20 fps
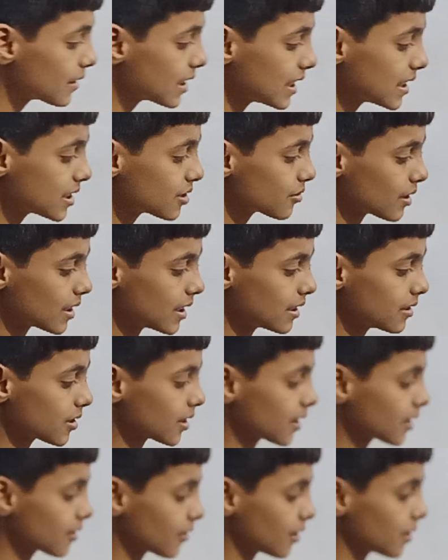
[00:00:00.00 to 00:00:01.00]
we need to
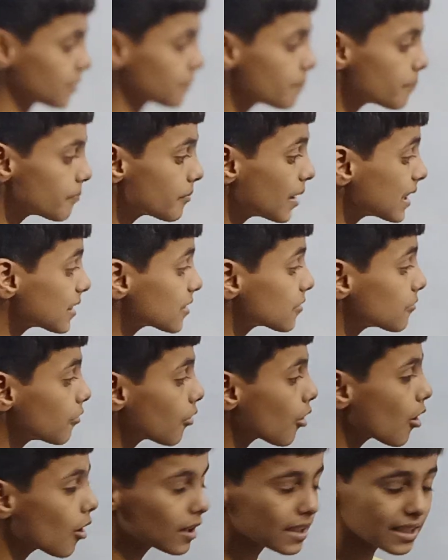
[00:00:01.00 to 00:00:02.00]
integrate, but
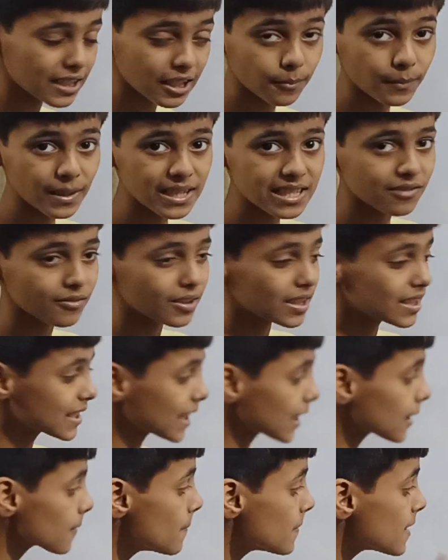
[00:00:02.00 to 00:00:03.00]
what limits will
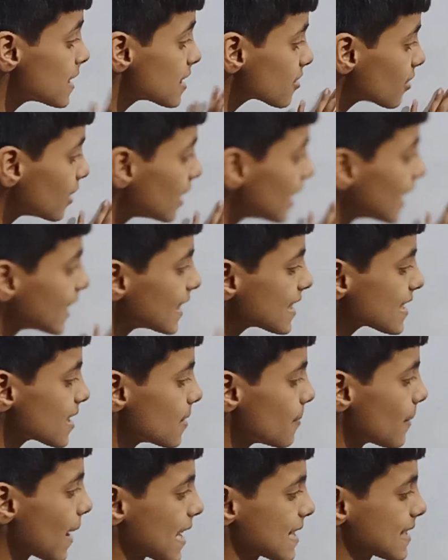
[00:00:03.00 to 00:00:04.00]
take? So let us
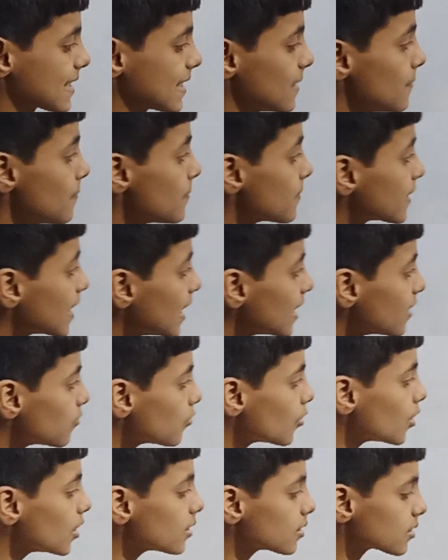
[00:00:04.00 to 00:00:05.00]
imagine that
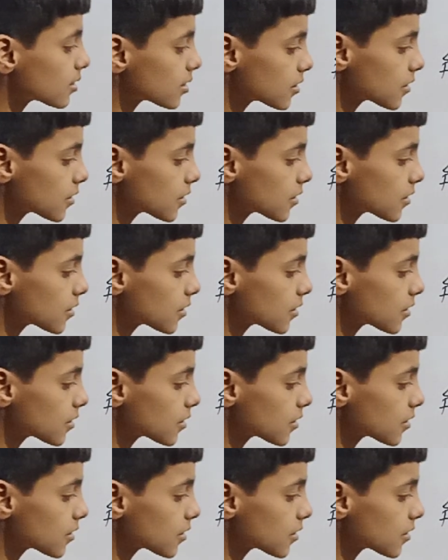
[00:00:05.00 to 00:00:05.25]
for,